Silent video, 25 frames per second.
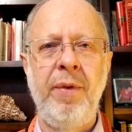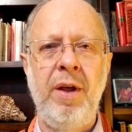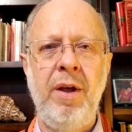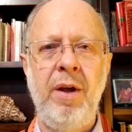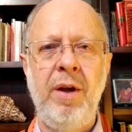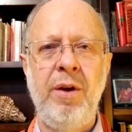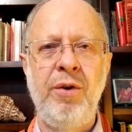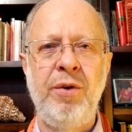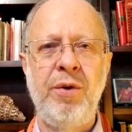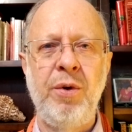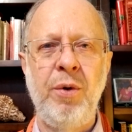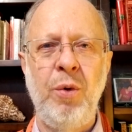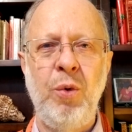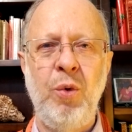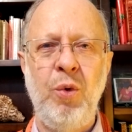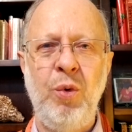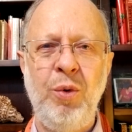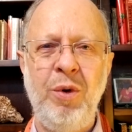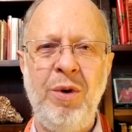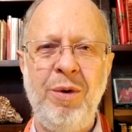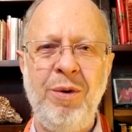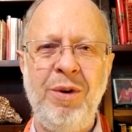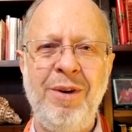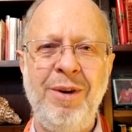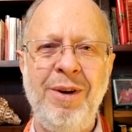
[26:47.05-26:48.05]
So
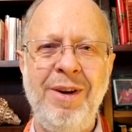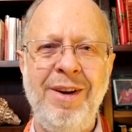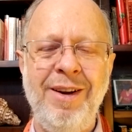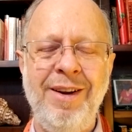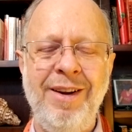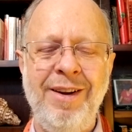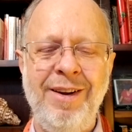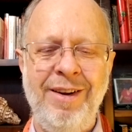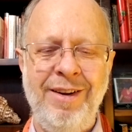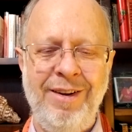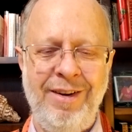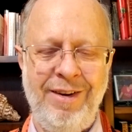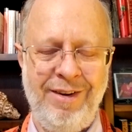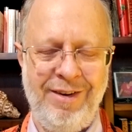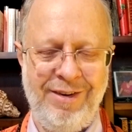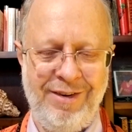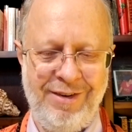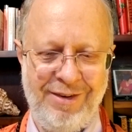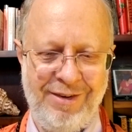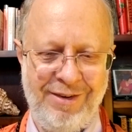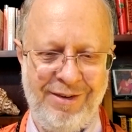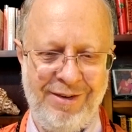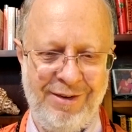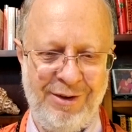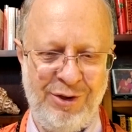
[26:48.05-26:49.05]

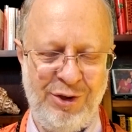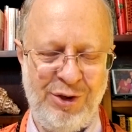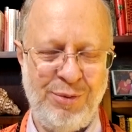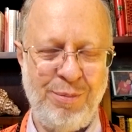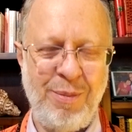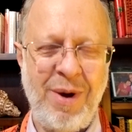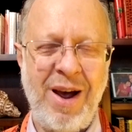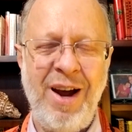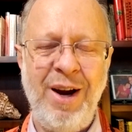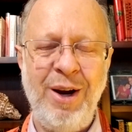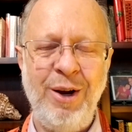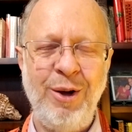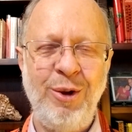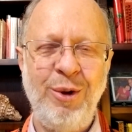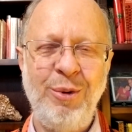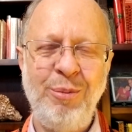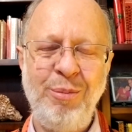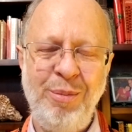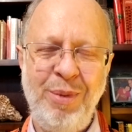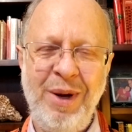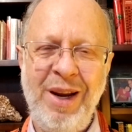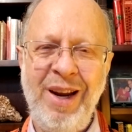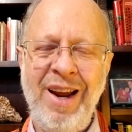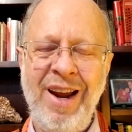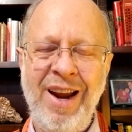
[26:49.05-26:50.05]
smile,
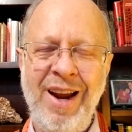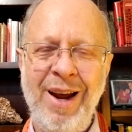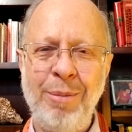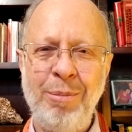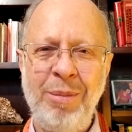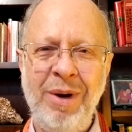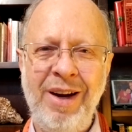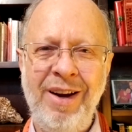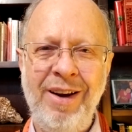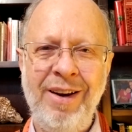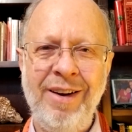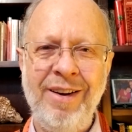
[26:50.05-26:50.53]
be happy,